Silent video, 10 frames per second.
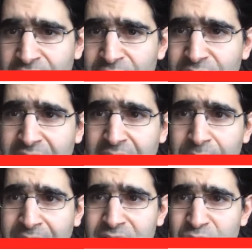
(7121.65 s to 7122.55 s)
I
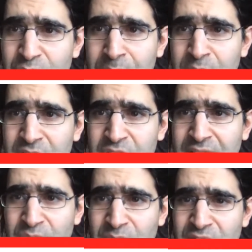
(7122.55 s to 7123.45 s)
do appreciate all
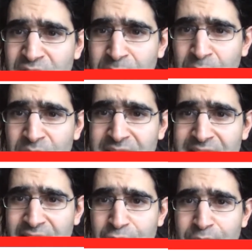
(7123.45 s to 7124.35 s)
the support that I've
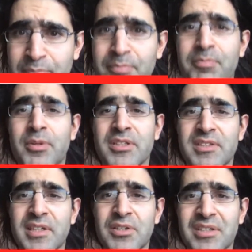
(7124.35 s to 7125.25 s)
continued
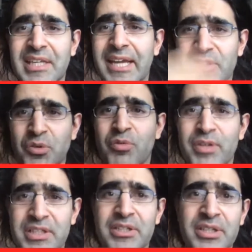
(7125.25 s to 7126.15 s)
to get over the
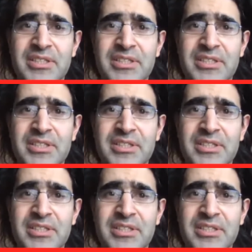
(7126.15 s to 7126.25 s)
years, and